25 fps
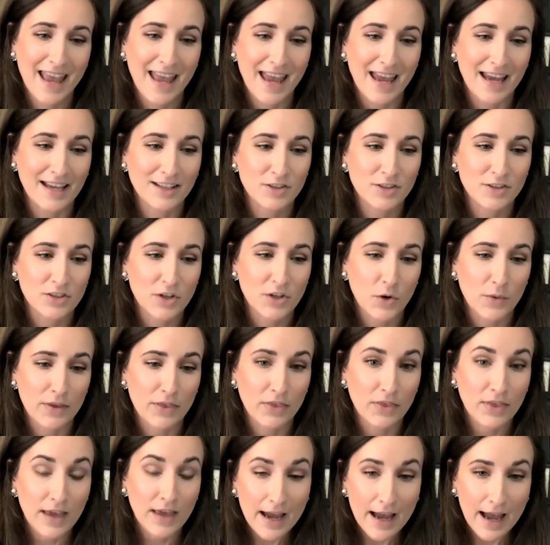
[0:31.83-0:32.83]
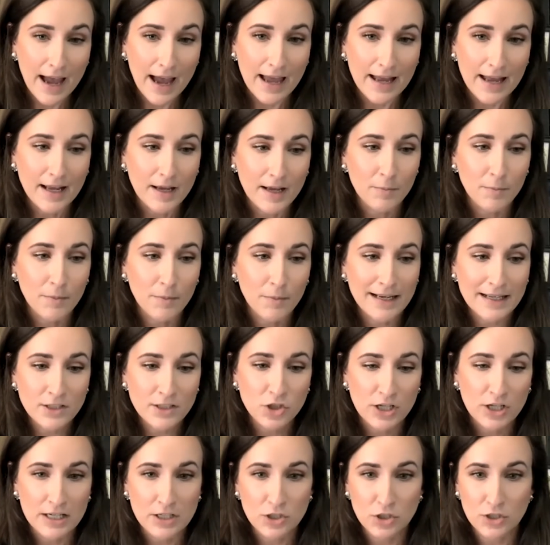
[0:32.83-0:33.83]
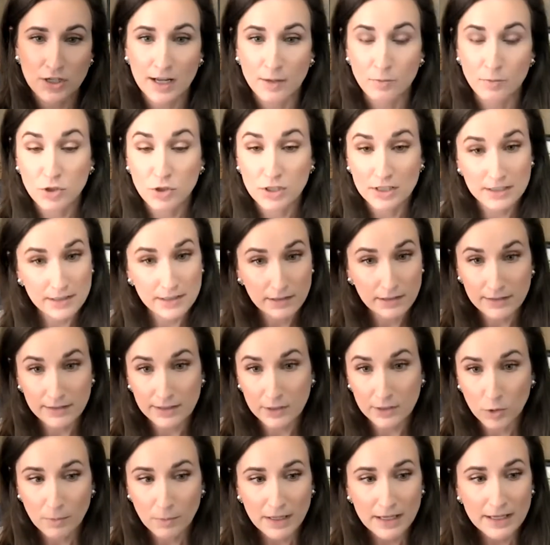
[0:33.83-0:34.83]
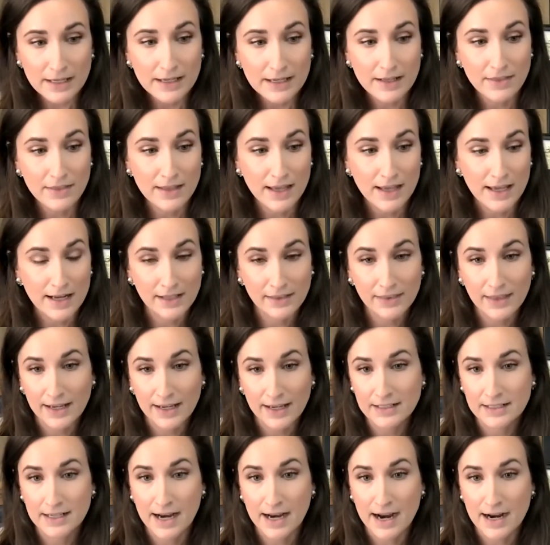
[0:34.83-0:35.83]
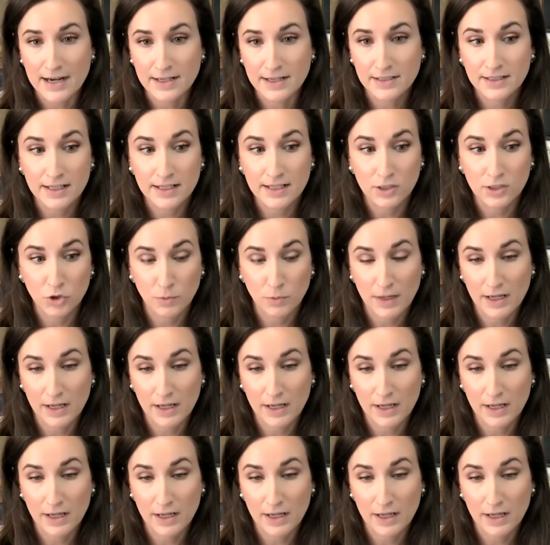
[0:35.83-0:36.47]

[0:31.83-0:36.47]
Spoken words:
And so with that, I'm going to change it up just a little bit in that I'd like to ask each